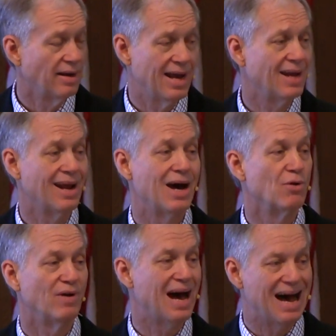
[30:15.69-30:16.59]
out
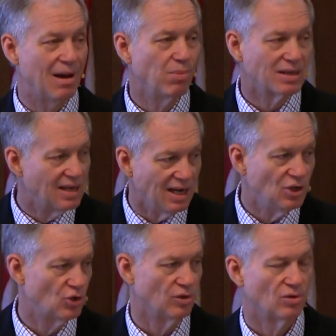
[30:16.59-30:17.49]
of
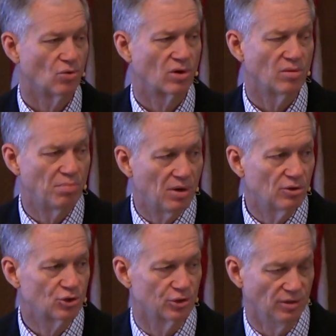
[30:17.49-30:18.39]
obligation or
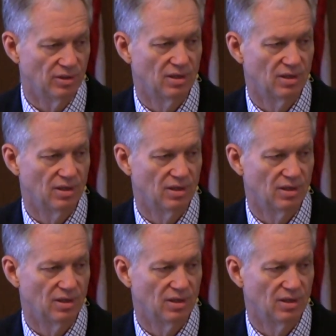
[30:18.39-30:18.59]
compulsion.